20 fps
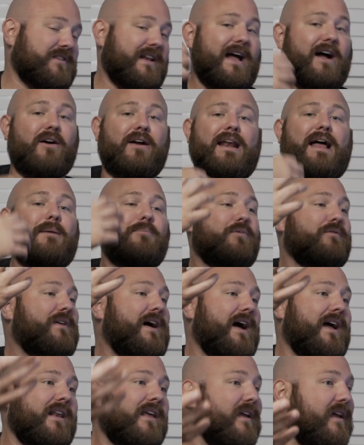And how can I
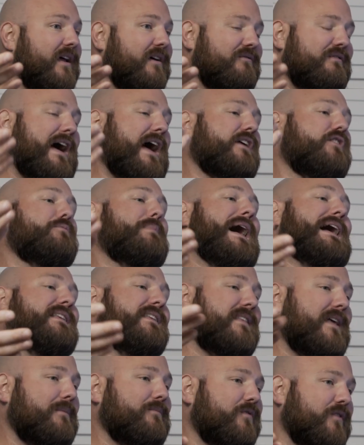provide value back
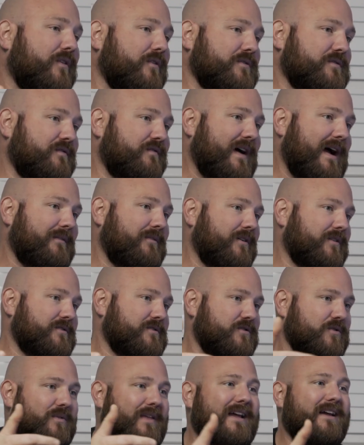to them for those 5 years?
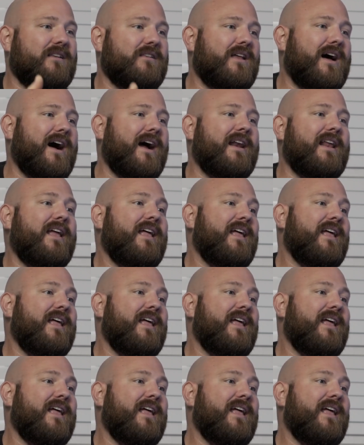Do they align?